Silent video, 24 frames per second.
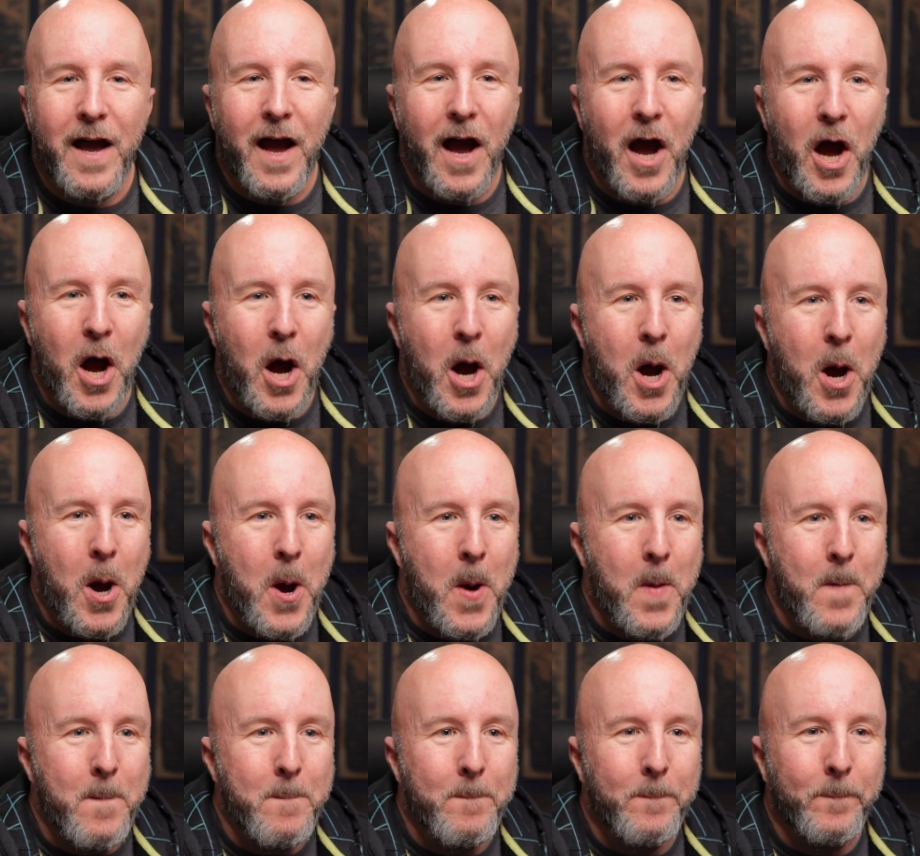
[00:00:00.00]

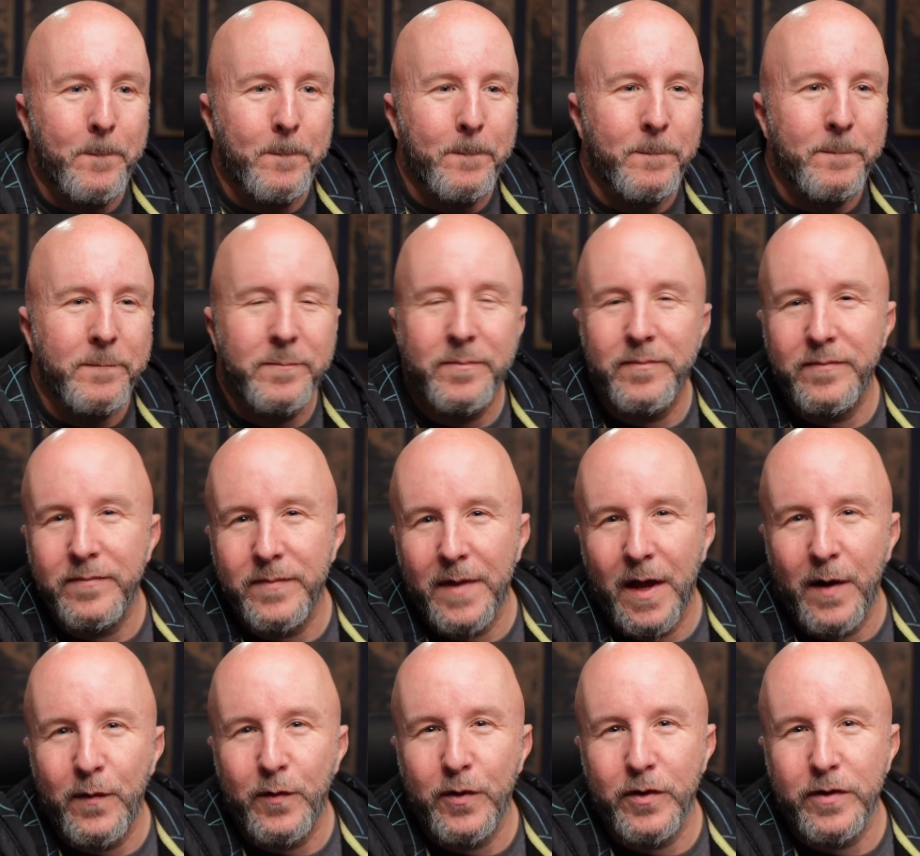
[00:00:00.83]

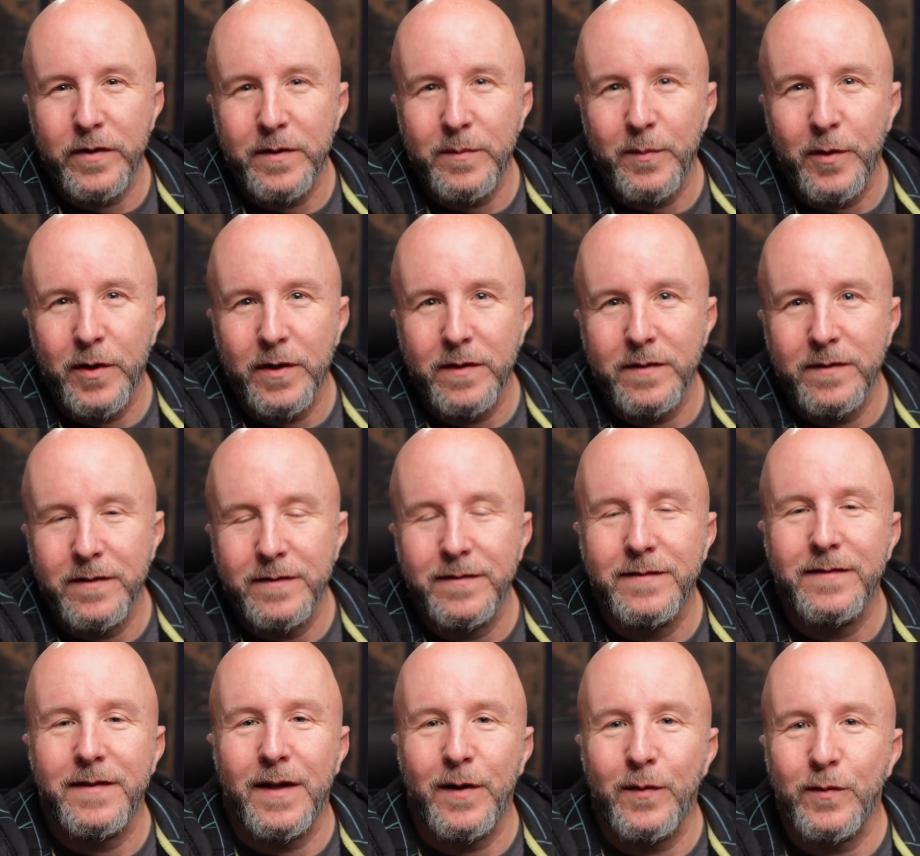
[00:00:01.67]
Not really, but
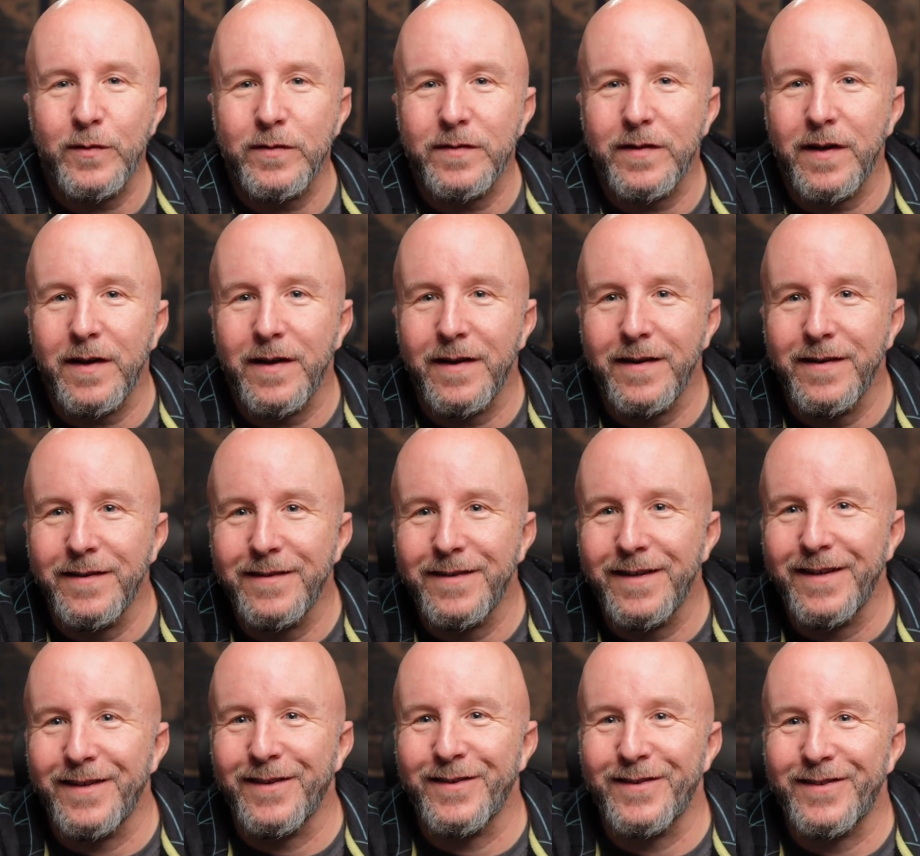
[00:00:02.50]
that was a
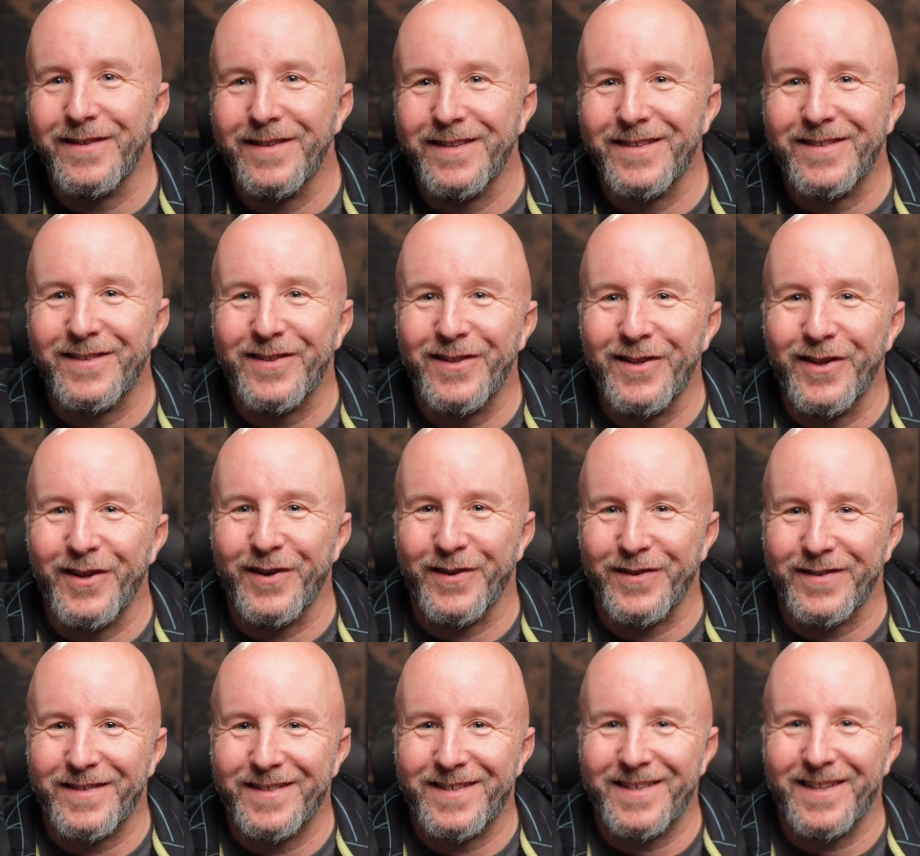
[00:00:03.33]

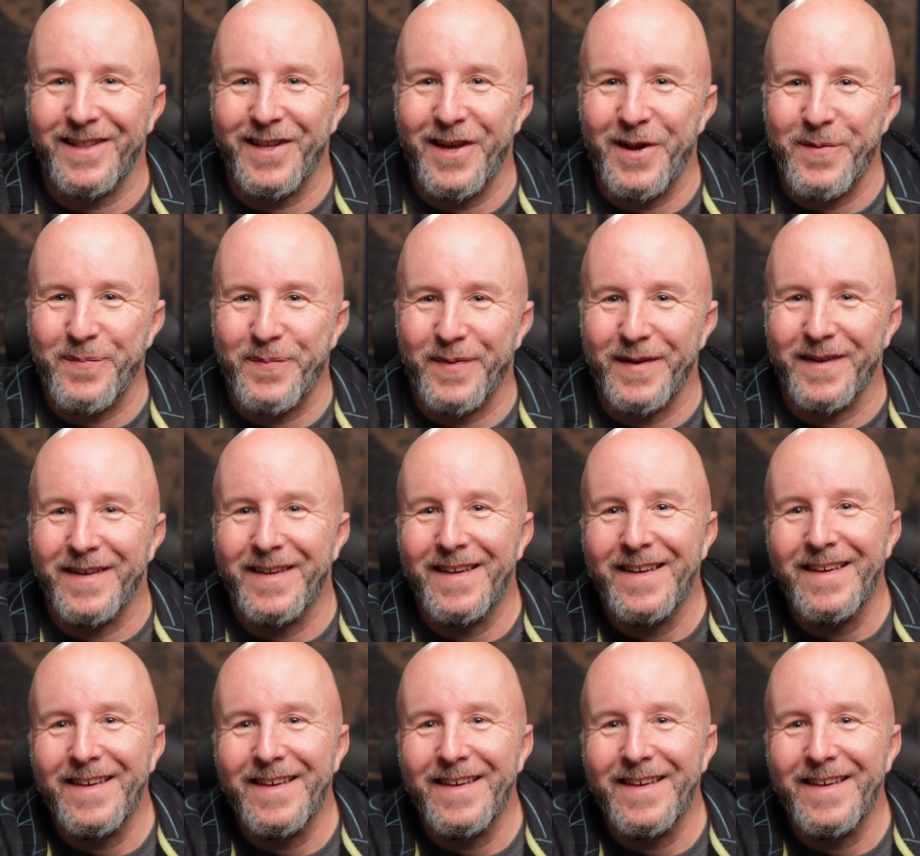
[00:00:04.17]
little slip.